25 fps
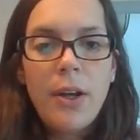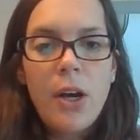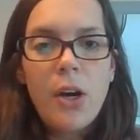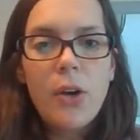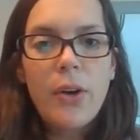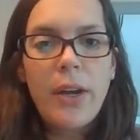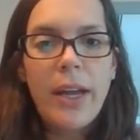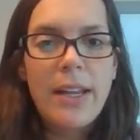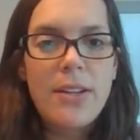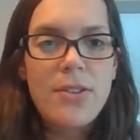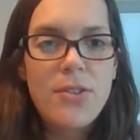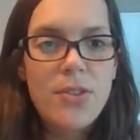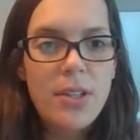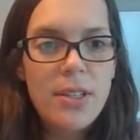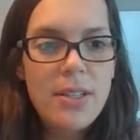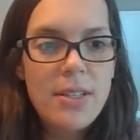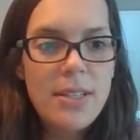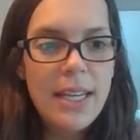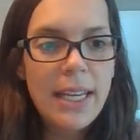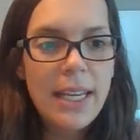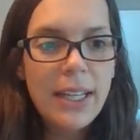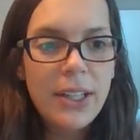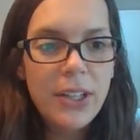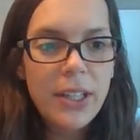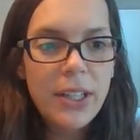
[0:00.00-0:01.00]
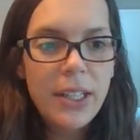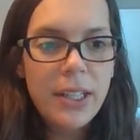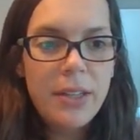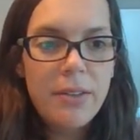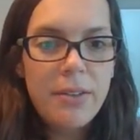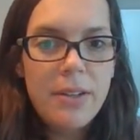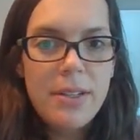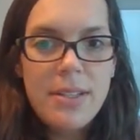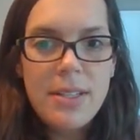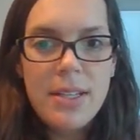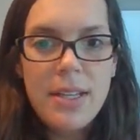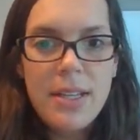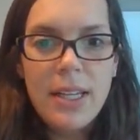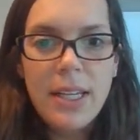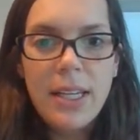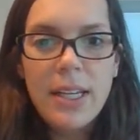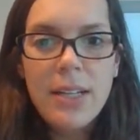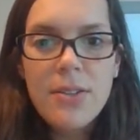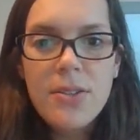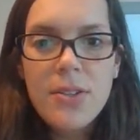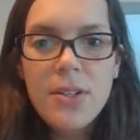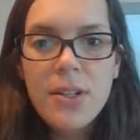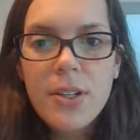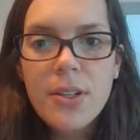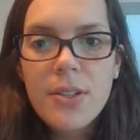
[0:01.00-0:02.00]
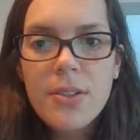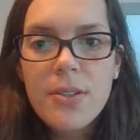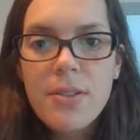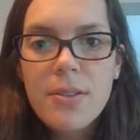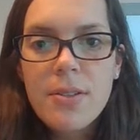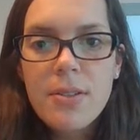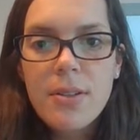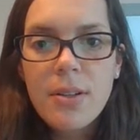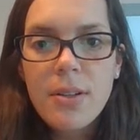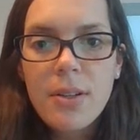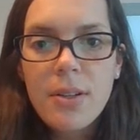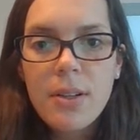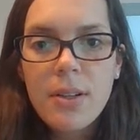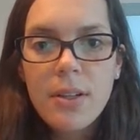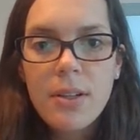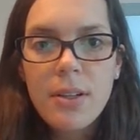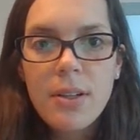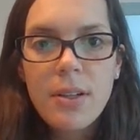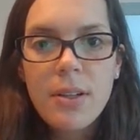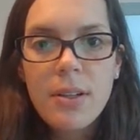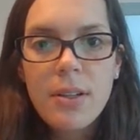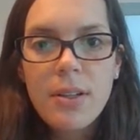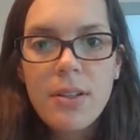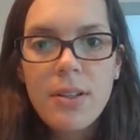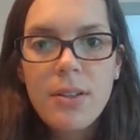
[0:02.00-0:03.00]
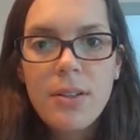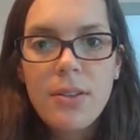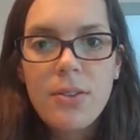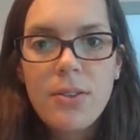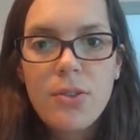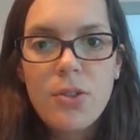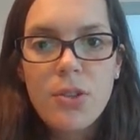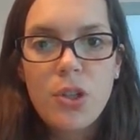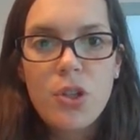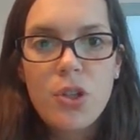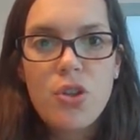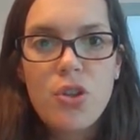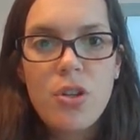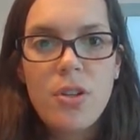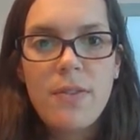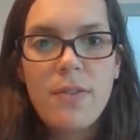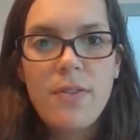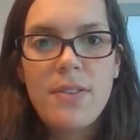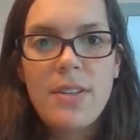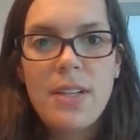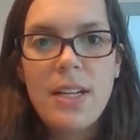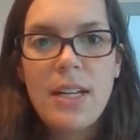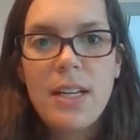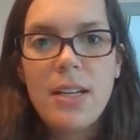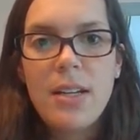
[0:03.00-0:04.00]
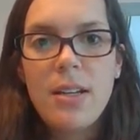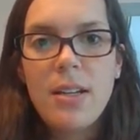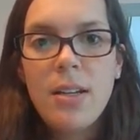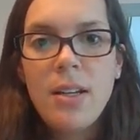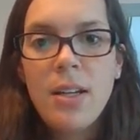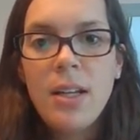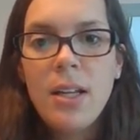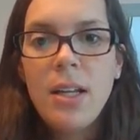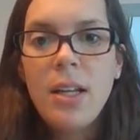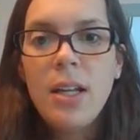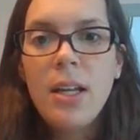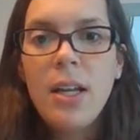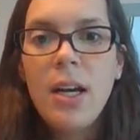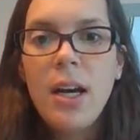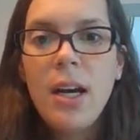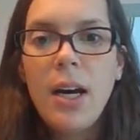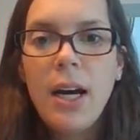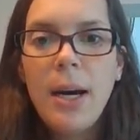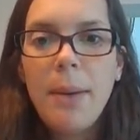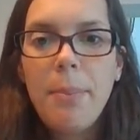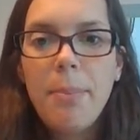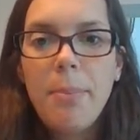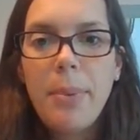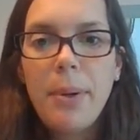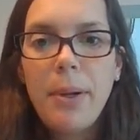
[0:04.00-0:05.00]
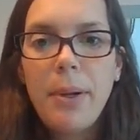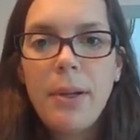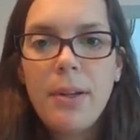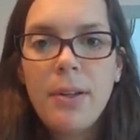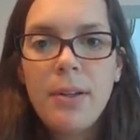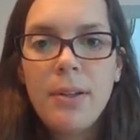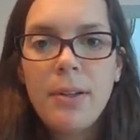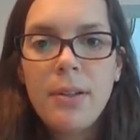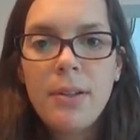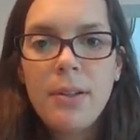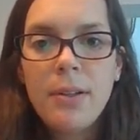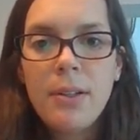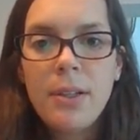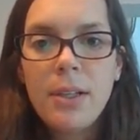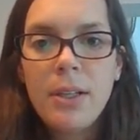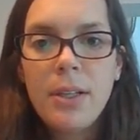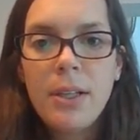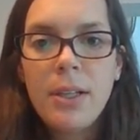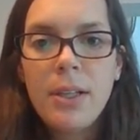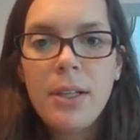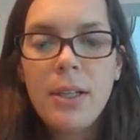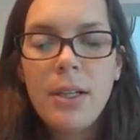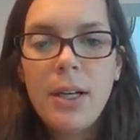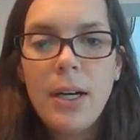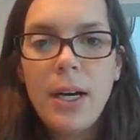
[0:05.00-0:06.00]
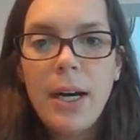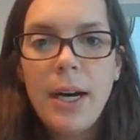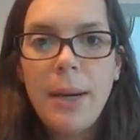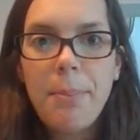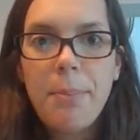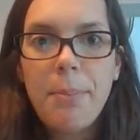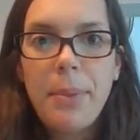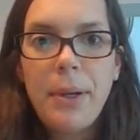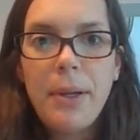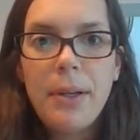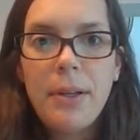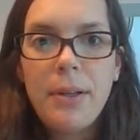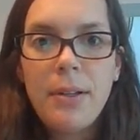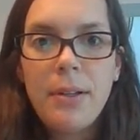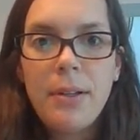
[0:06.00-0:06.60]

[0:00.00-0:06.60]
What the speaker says: Okay, so let's take a look at the rest of the answers. So you should have said up, up,